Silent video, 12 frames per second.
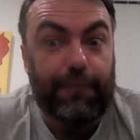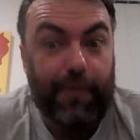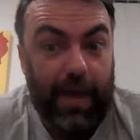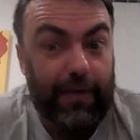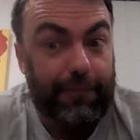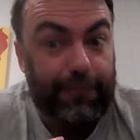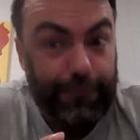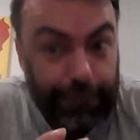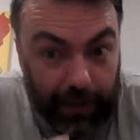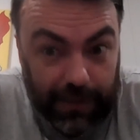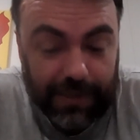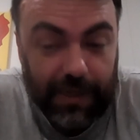had a
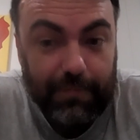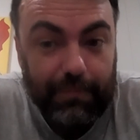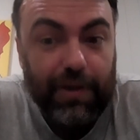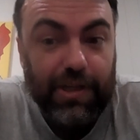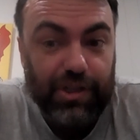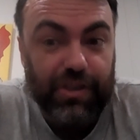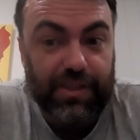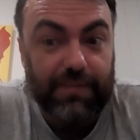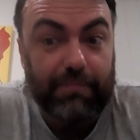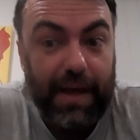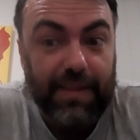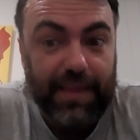fuck ton budget to
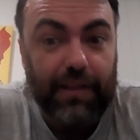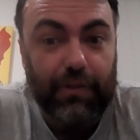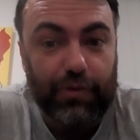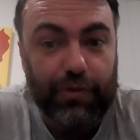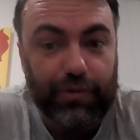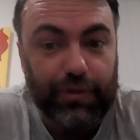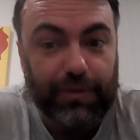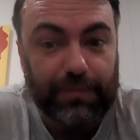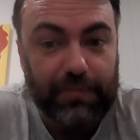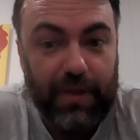make that look good.